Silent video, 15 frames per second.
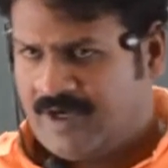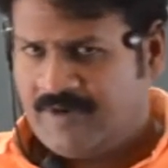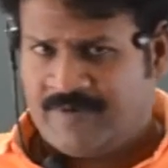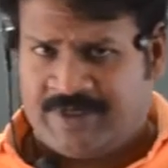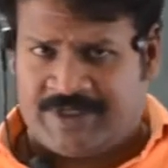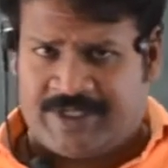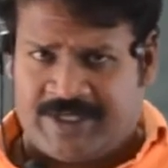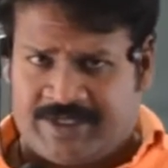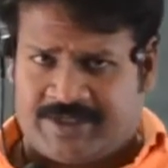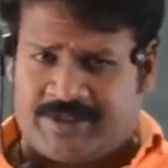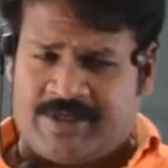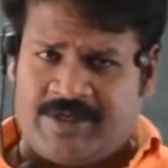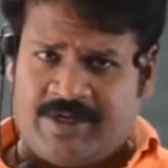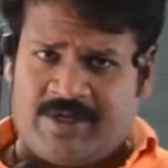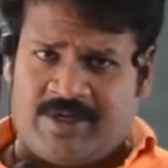I will take
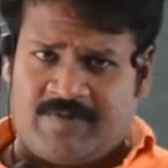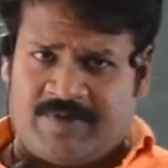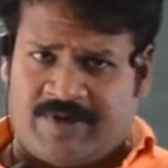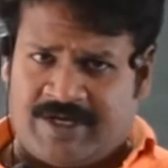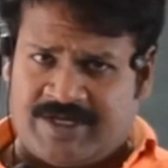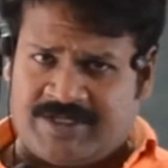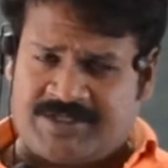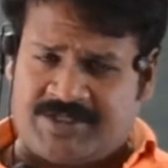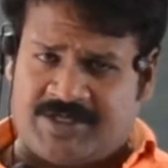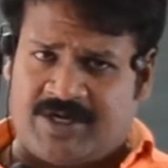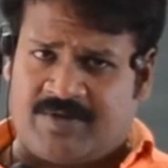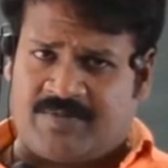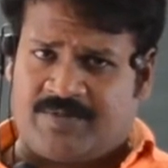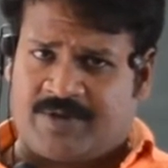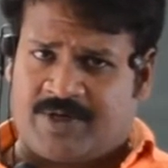velocity
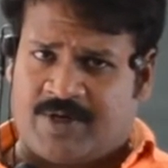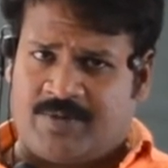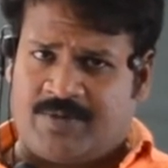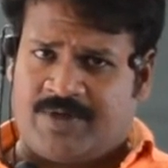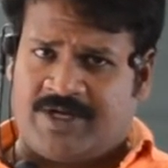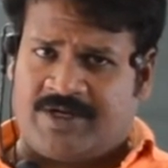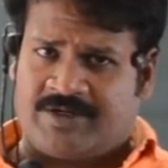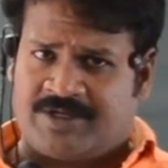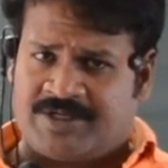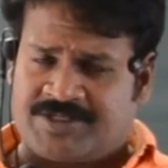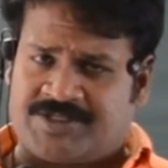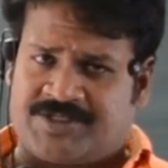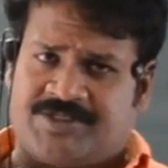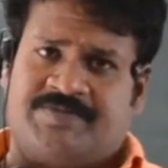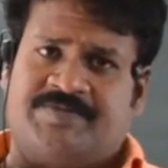of ground at
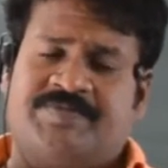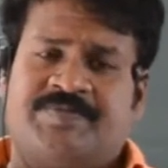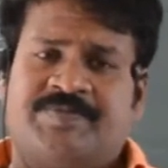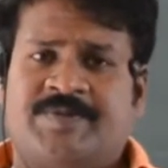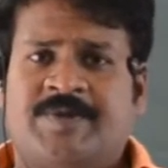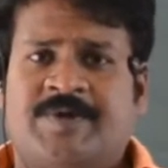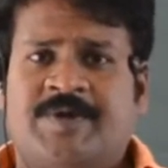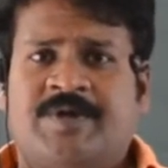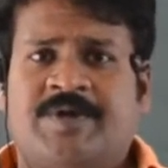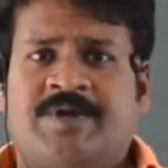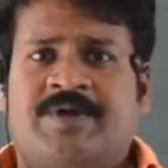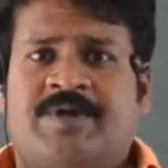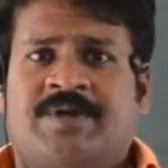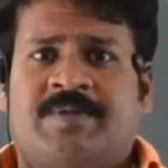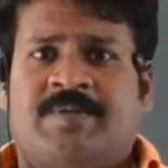rest
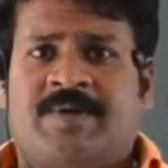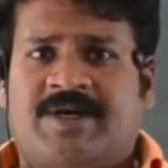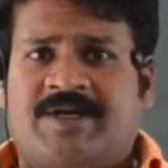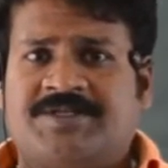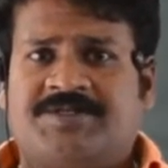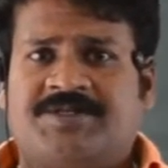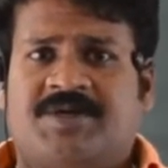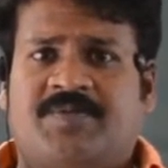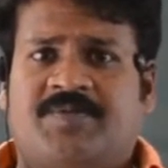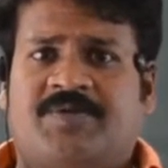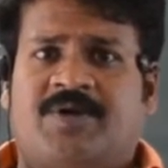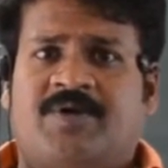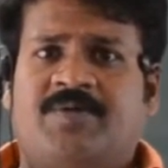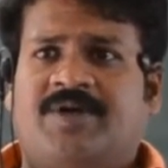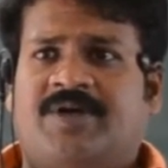velocity of
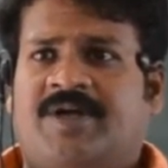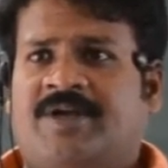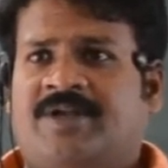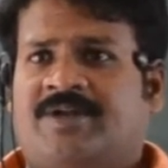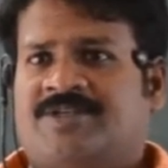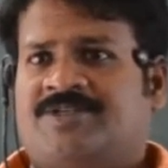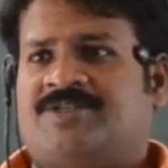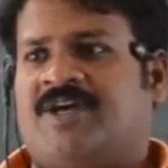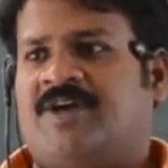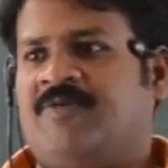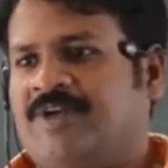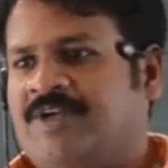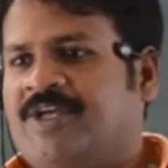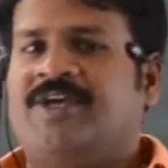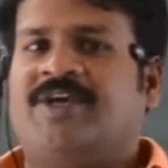ground at rest. I
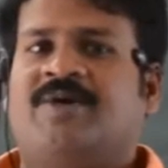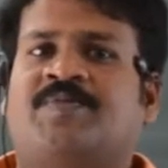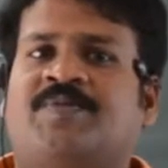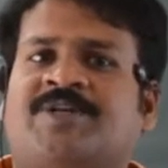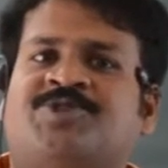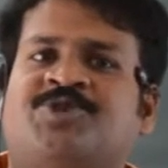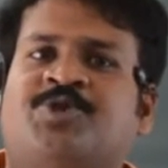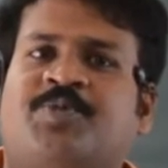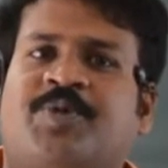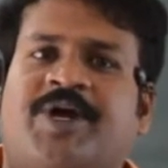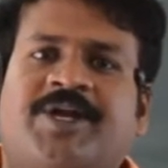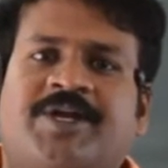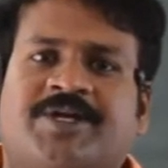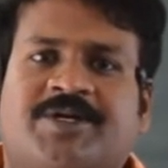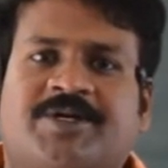will take a fixed
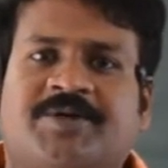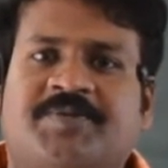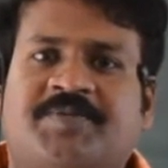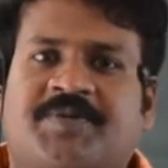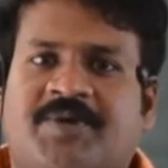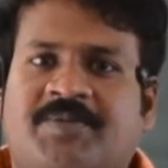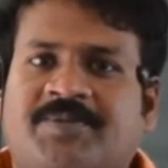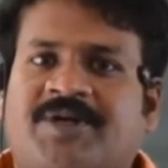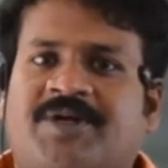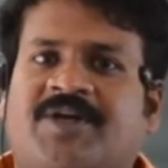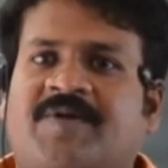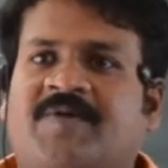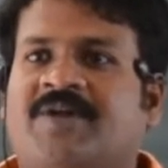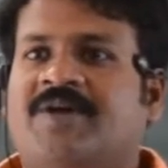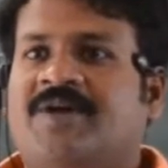point from that
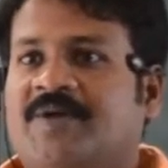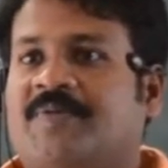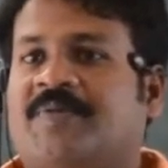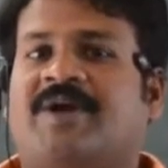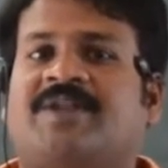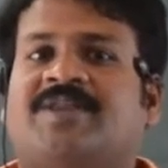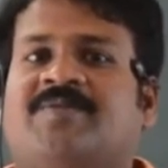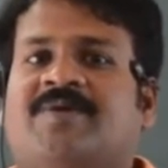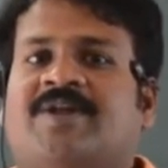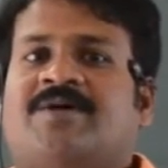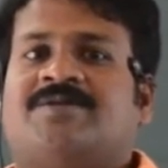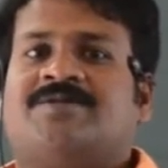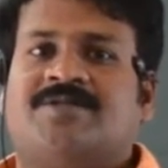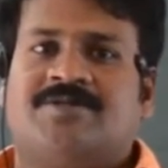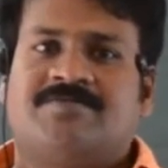I will define the
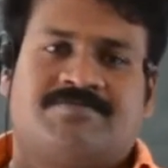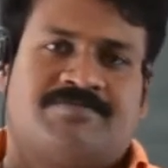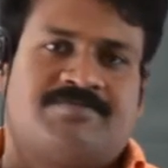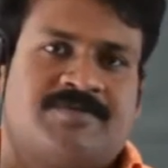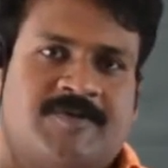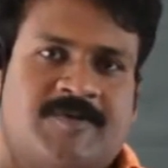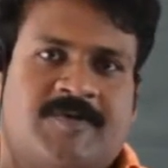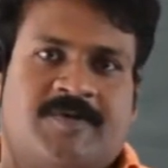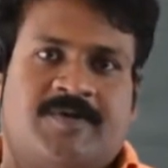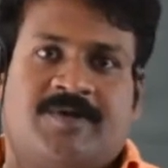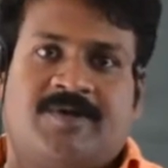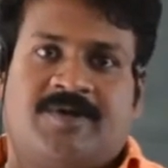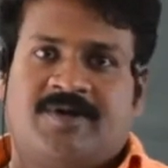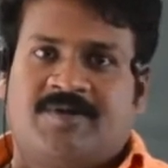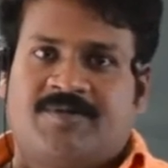velocity.
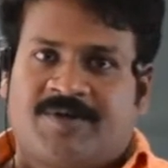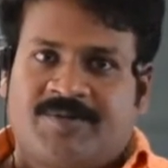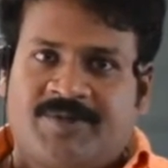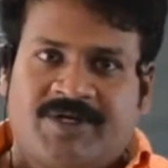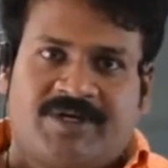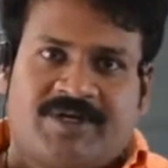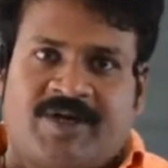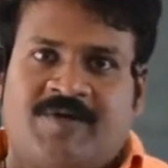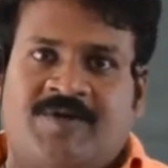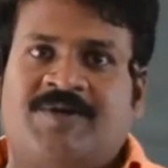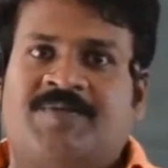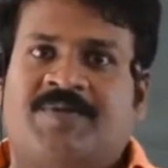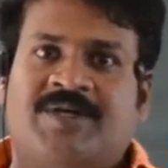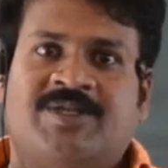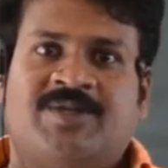From that I will
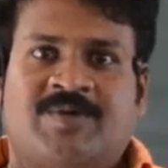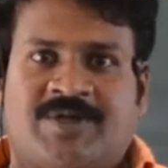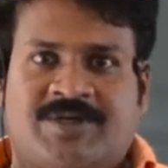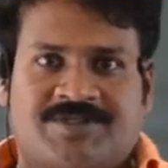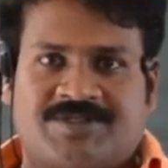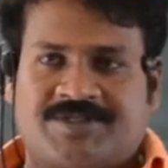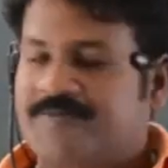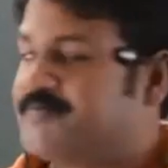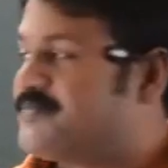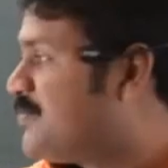define the velocity.